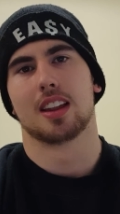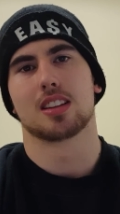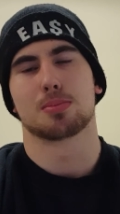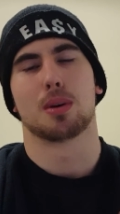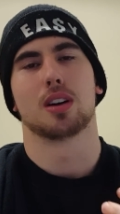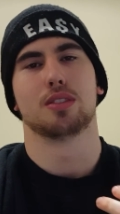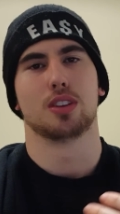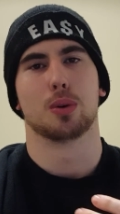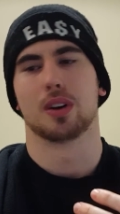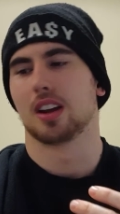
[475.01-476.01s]
That's my
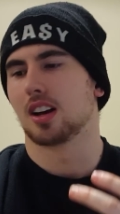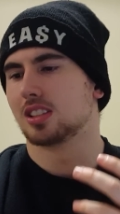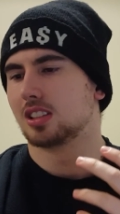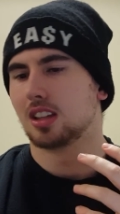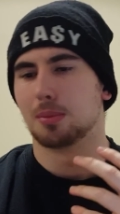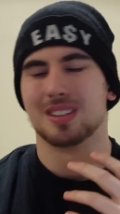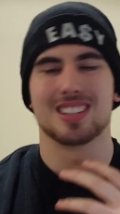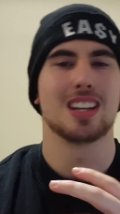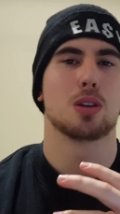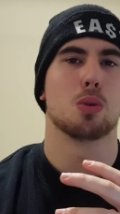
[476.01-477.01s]
view on it. I see them
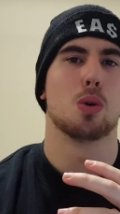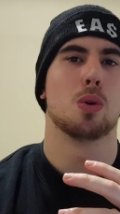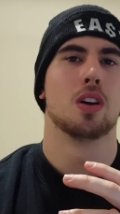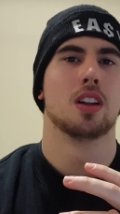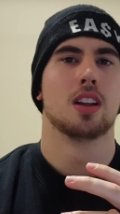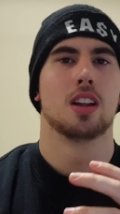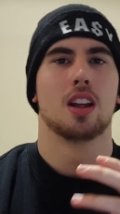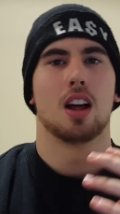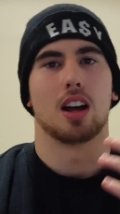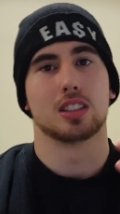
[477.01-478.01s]
as equal.
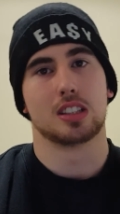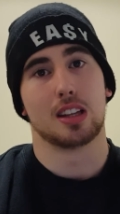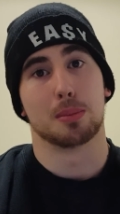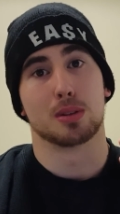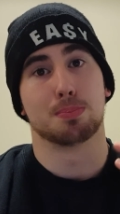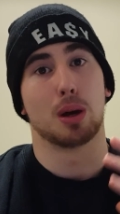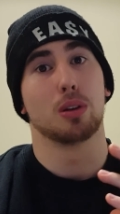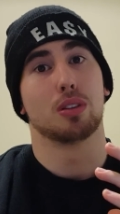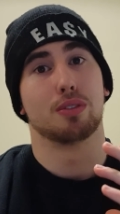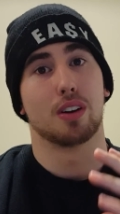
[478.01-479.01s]
I see them as
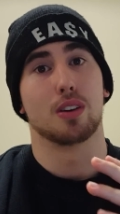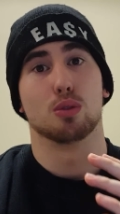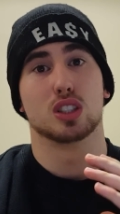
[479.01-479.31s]
both very